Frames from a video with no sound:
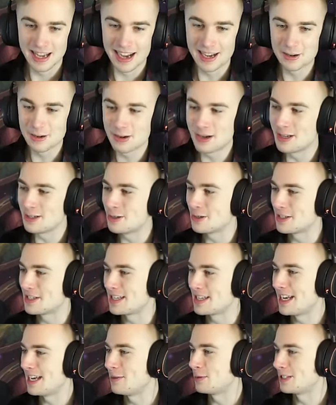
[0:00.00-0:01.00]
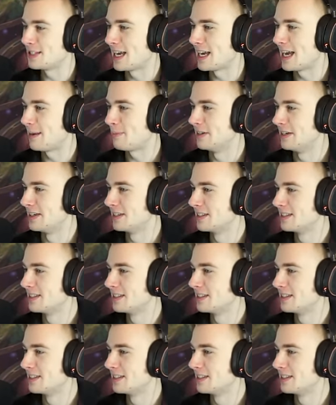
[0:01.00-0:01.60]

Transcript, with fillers: I don't understand what's happening.